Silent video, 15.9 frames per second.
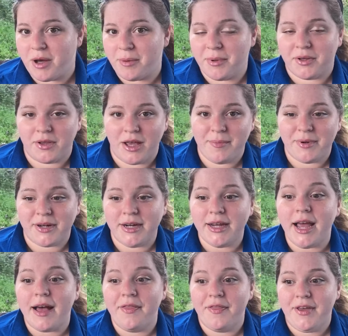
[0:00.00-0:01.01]
Public
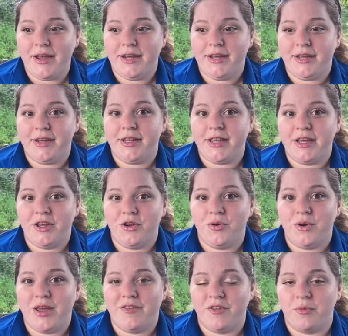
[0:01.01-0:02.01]
Library and they can get
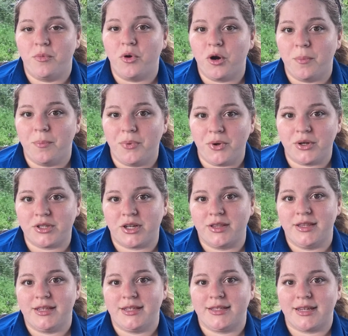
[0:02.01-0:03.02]
you even more books
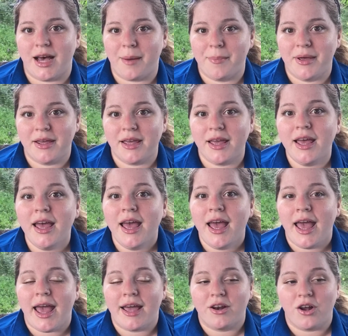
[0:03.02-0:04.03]
on this topic
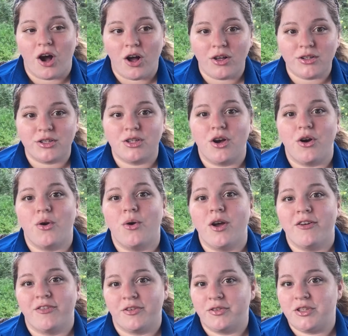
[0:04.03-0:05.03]
and also
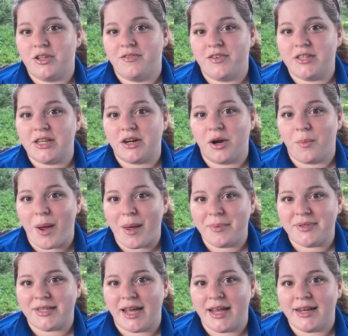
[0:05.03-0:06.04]
for, to visit our
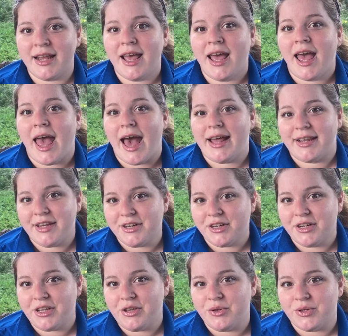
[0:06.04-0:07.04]
website at
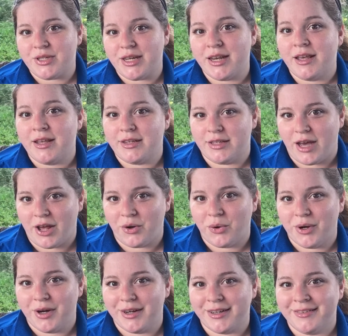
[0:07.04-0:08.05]

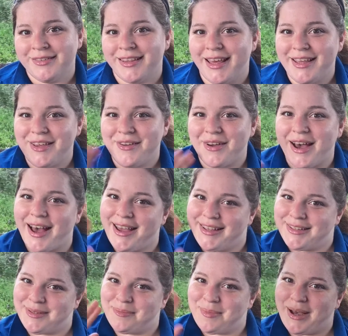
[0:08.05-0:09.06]
hereinhouston.org. Thank you
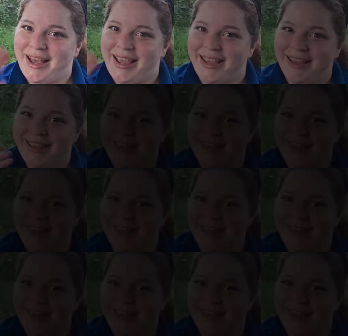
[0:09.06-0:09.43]
guys. Bye.